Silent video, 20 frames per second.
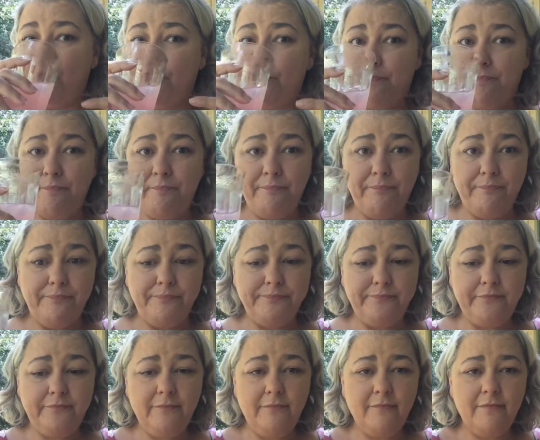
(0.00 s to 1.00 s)
hold on.
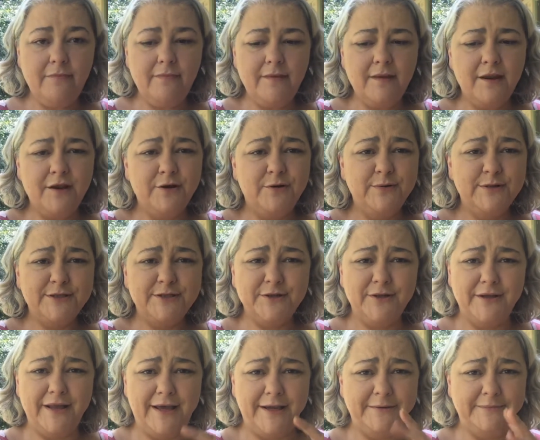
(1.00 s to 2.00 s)
Crystal
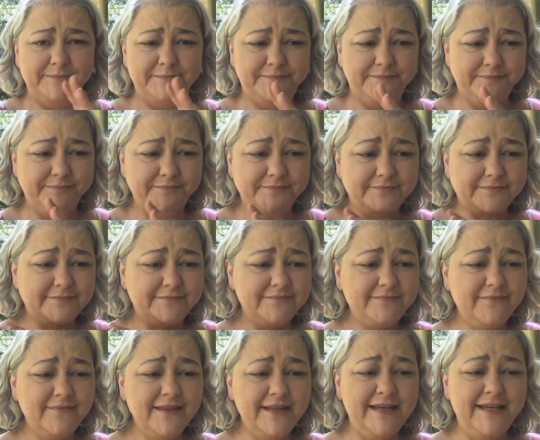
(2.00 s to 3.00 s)
light.
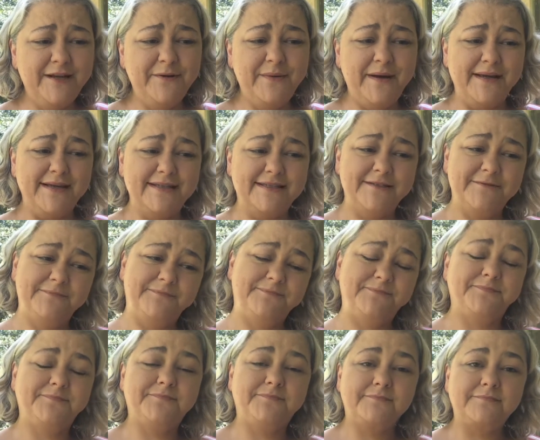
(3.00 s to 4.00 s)
Anyways,
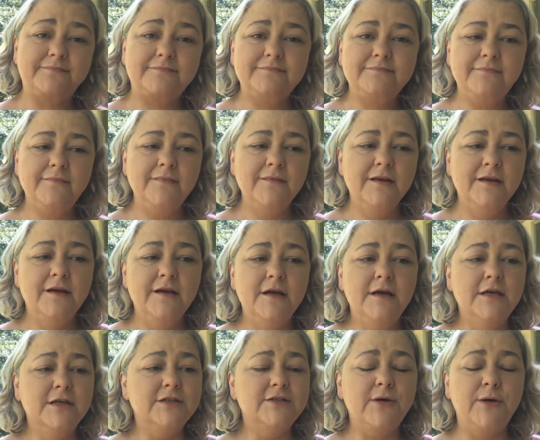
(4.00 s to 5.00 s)

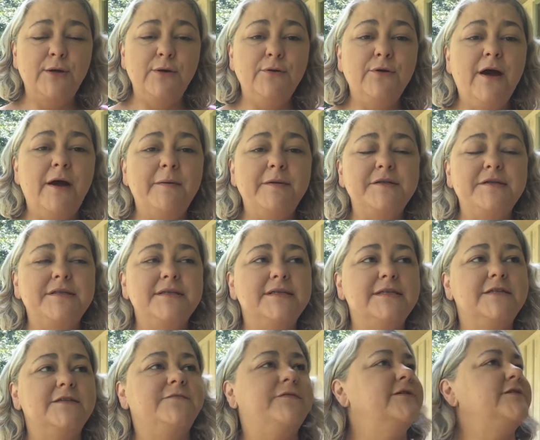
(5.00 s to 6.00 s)
so I don't know how much of this
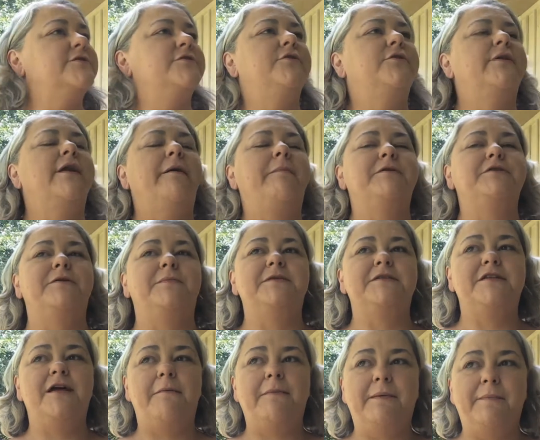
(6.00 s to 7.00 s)
is physical and how much I'm
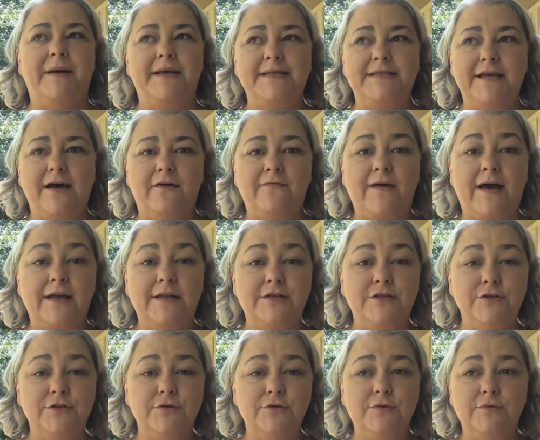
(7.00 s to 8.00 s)
stopping myself. I
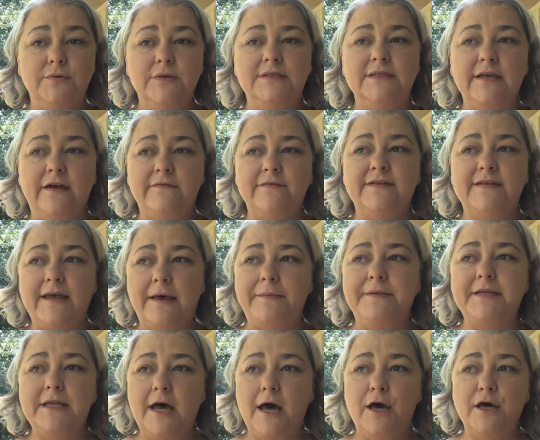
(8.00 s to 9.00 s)
do
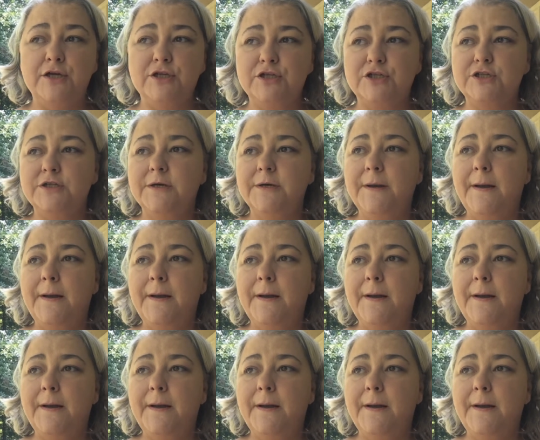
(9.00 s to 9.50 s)
self-sabotage,